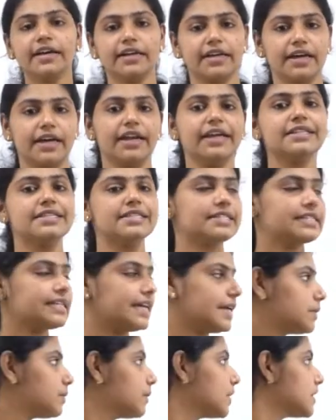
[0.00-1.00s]
correct
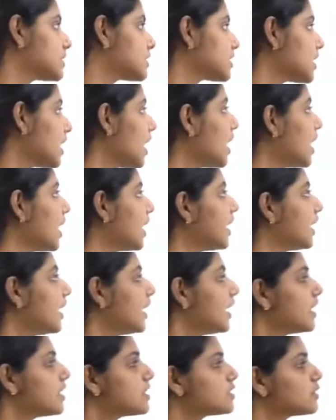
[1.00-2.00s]
statement.
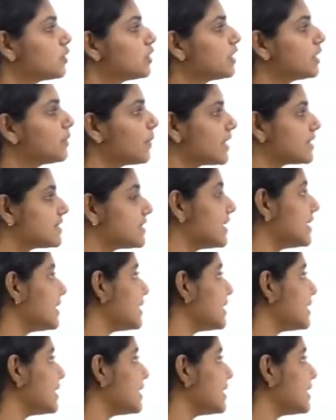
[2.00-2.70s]
So the question